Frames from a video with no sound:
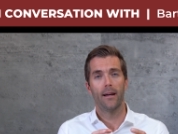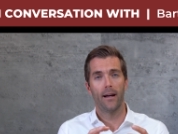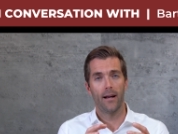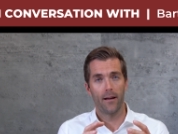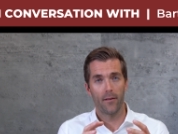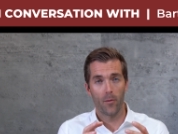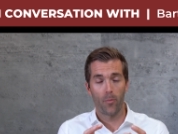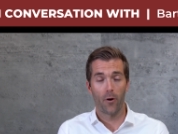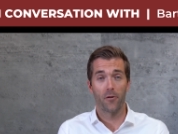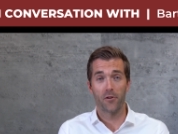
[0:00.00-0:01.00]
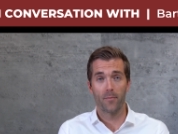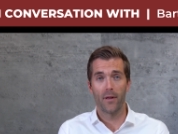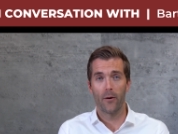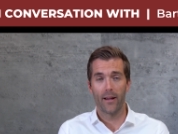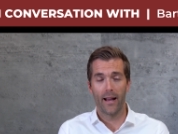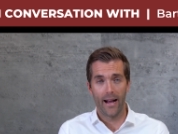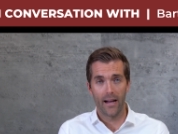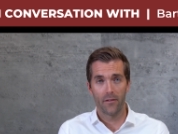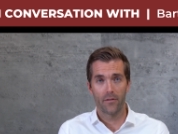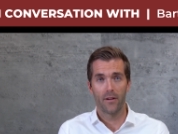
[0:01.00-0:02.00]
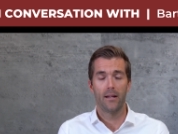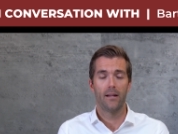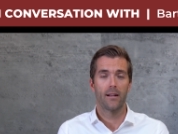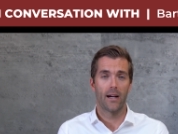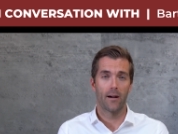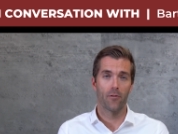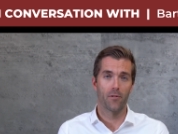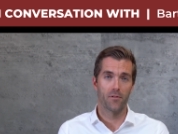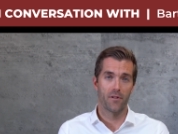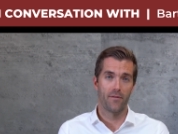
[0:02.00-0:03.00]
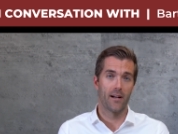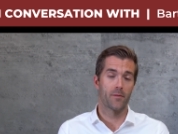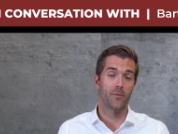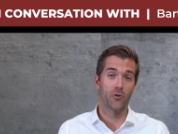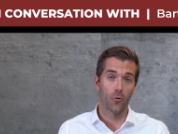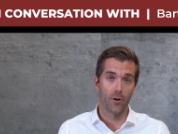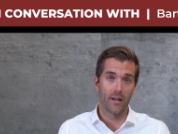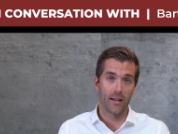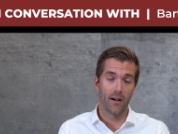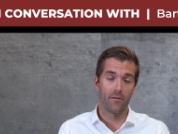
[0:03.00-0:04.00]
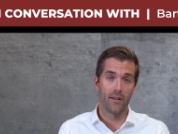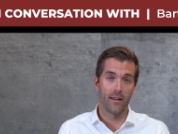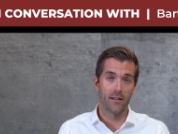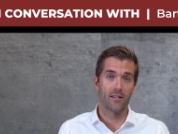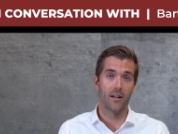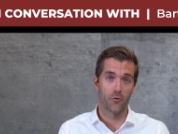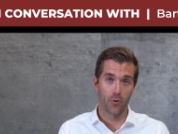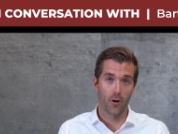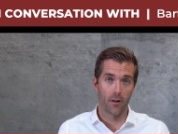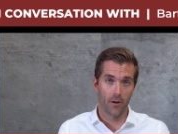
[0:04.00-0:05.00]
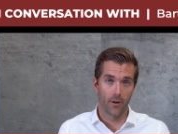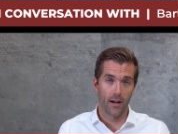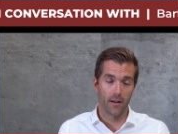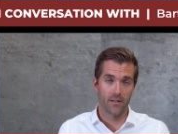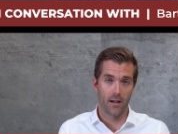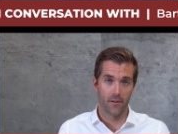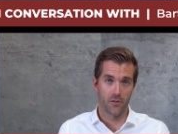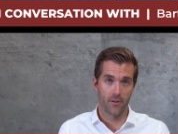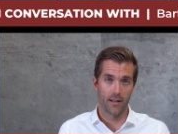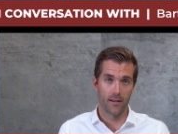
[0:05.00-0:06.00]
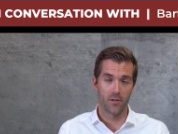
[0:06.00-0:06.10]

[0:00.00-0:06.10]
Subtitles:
The partnership that we have covers the vast majority of the central Gawler Craton of South Australia.